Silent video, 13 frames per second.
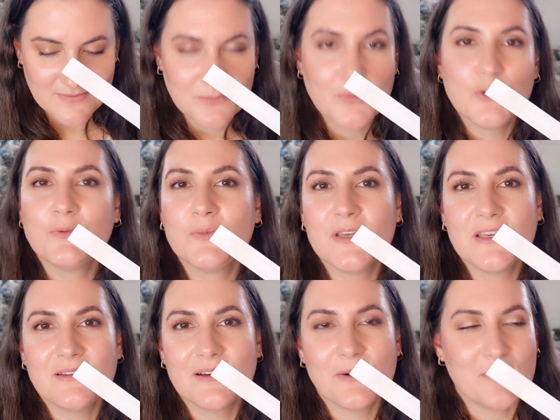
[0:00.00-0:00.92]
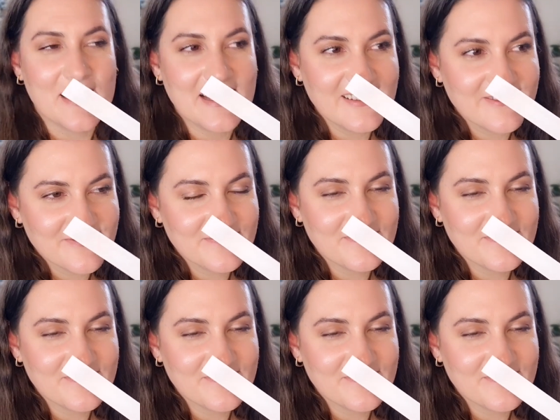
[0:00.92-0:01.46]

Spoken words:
blew me away.